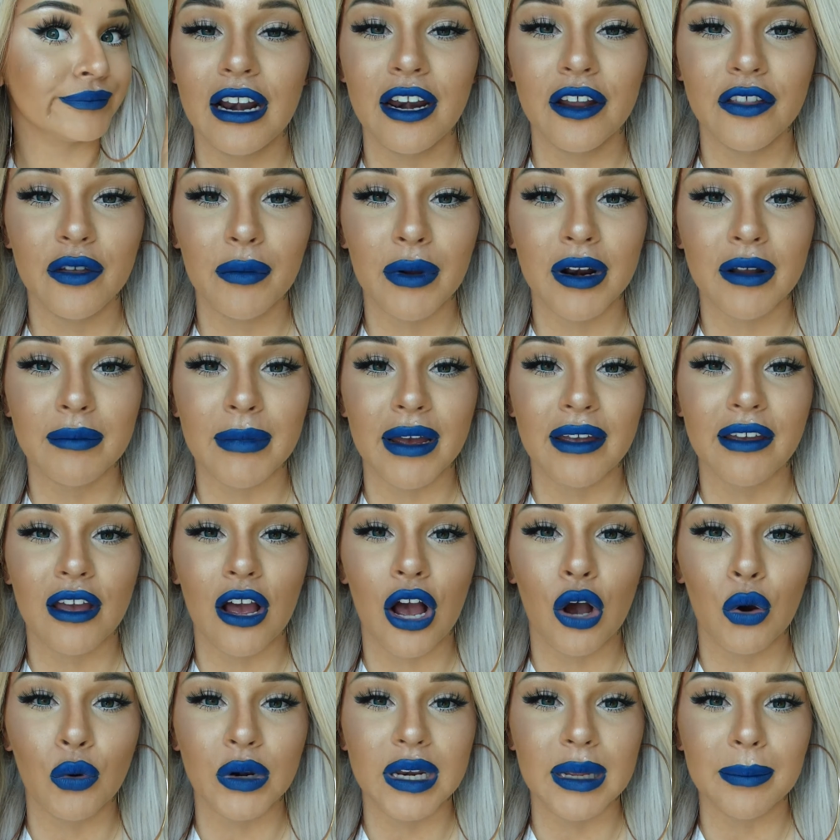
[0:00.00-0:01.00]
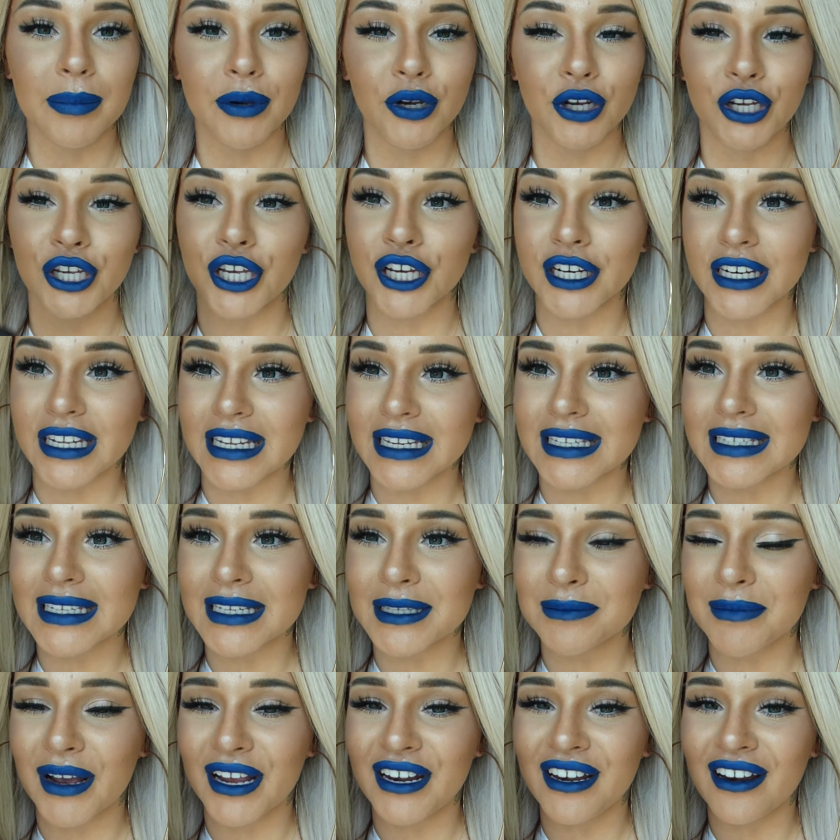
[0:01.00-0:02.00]
Another one of my oldie but goodies
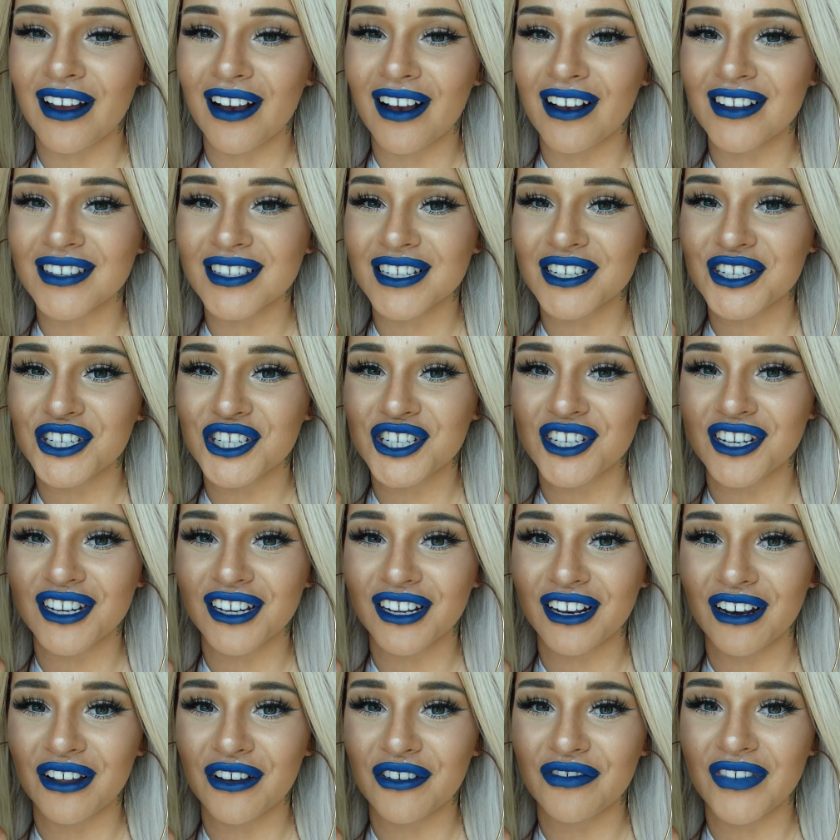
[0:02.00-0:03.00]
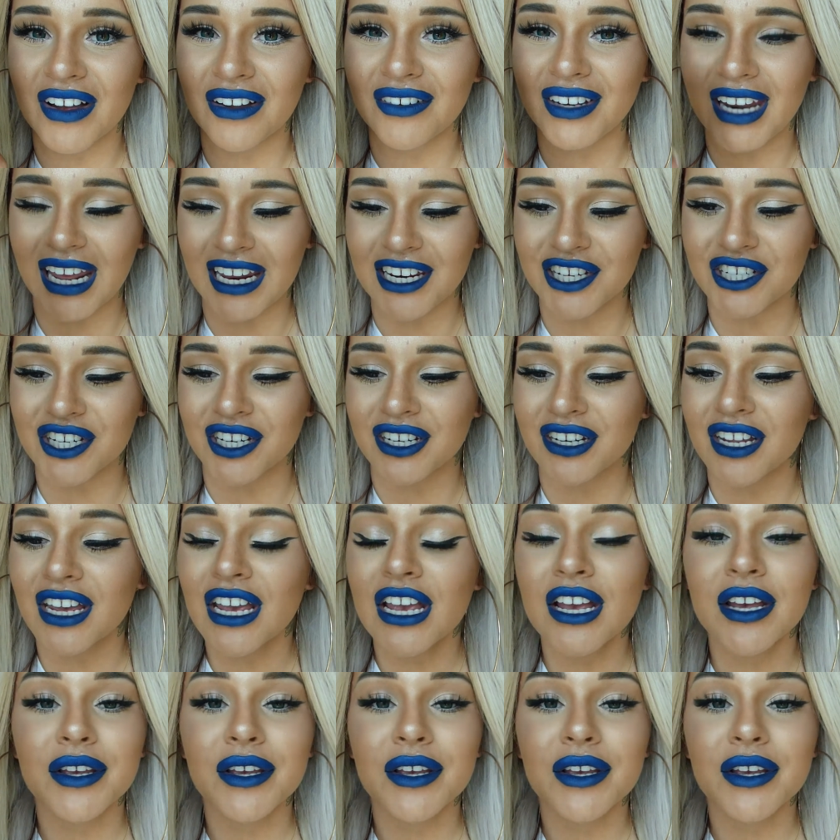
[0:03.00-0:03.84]
is my NARS Sheer Glow Foundation.